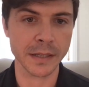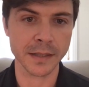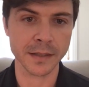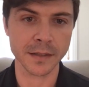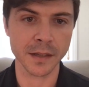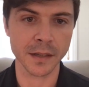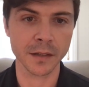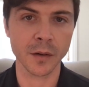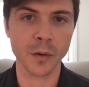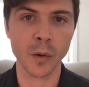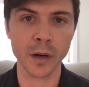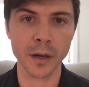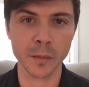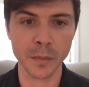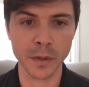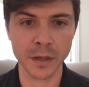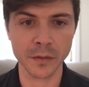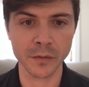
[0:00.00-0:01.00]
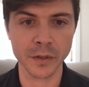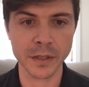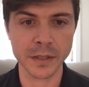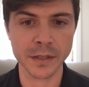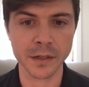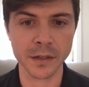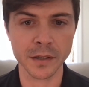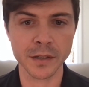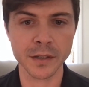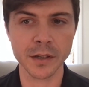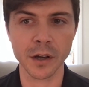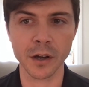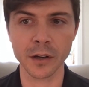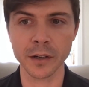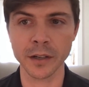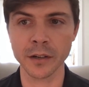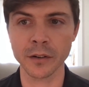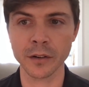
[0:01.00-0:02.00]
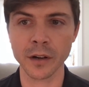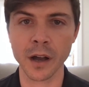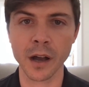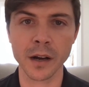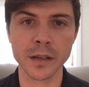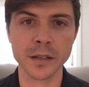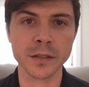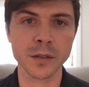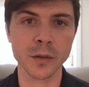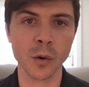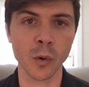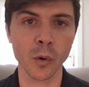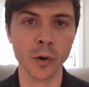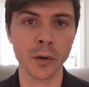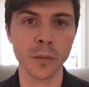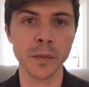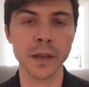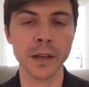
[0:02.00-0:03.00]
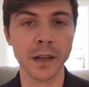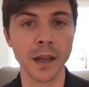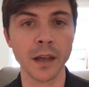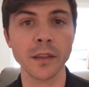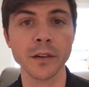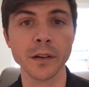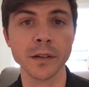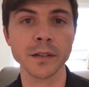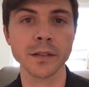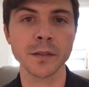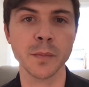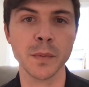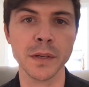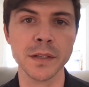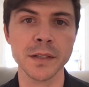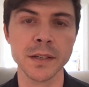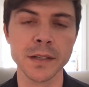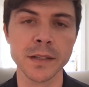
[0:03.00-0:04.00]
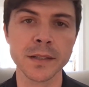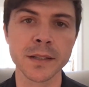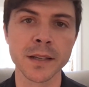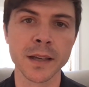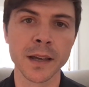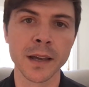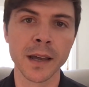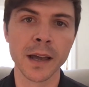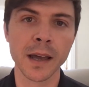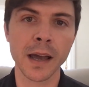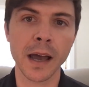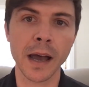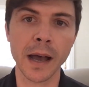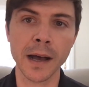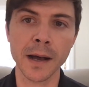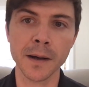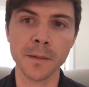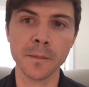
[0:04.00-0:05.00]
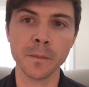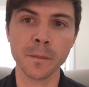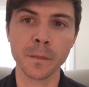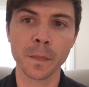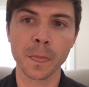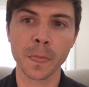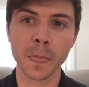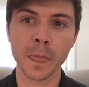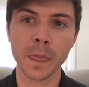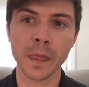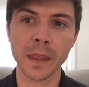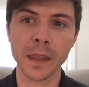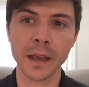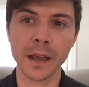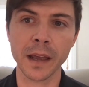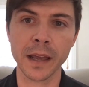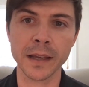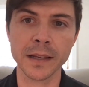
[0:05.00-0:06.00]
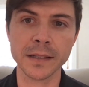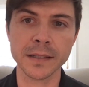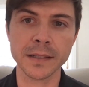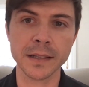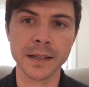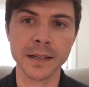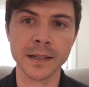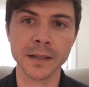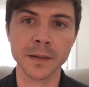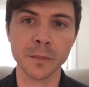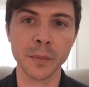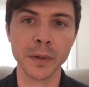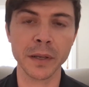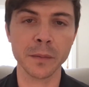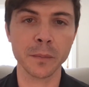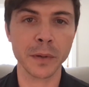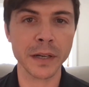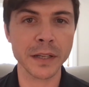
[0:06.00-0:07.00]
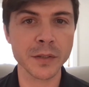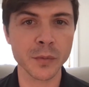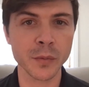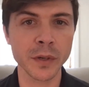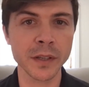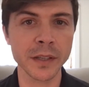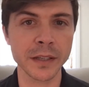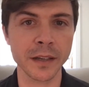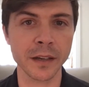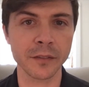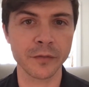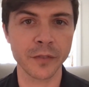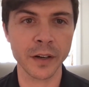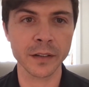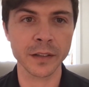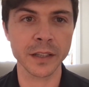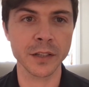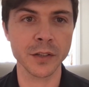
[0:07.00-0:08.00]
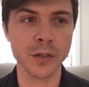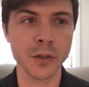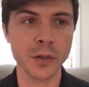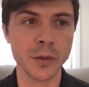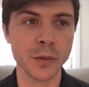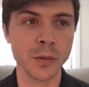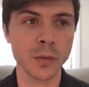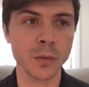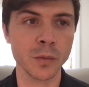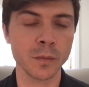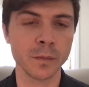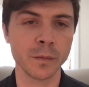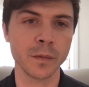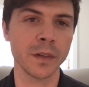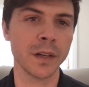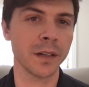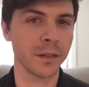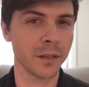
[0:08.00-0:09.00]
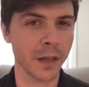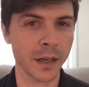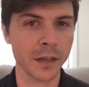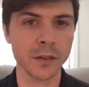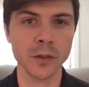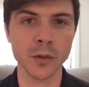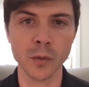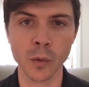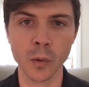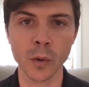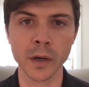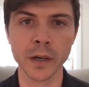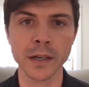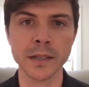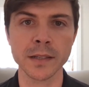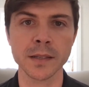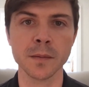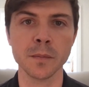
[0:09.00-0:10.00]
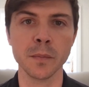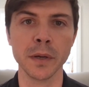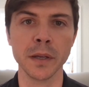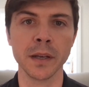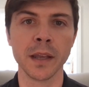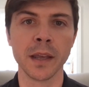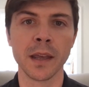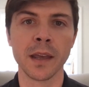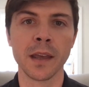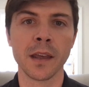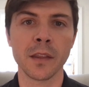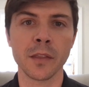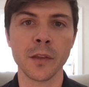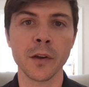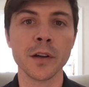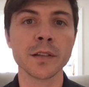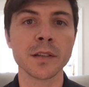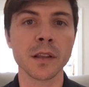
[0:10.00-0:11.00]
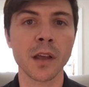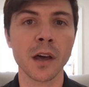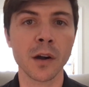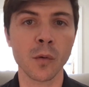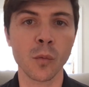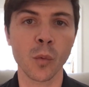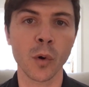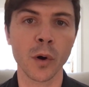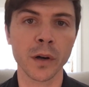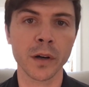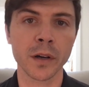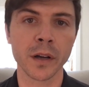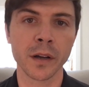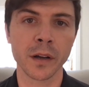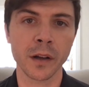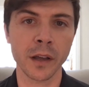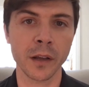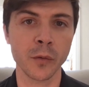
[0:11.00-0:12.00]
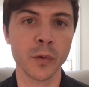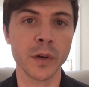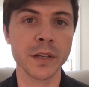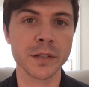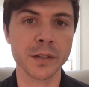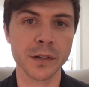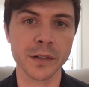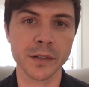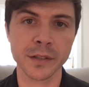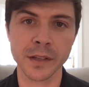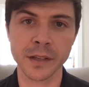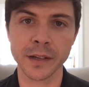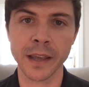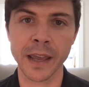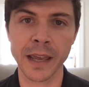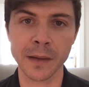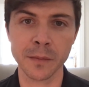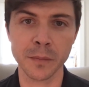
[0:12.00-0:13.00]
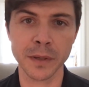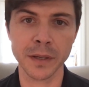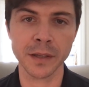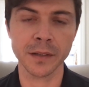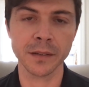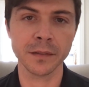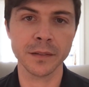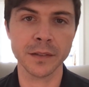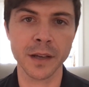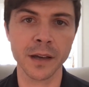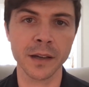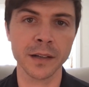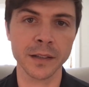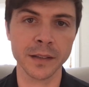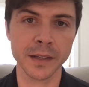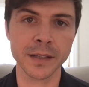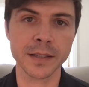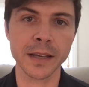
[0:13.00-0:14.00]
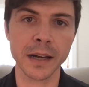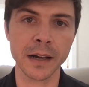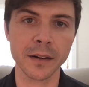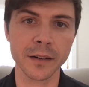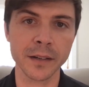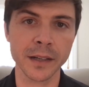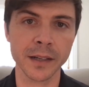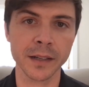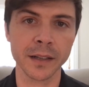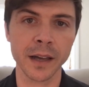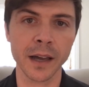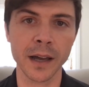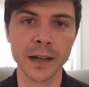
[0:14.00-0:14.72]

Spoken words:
has done quite a bit of research on Enterococcus cecorum and other species. Um, but it's really a fairly new, not new organism, but there is a lot of work and research that can be done in this area.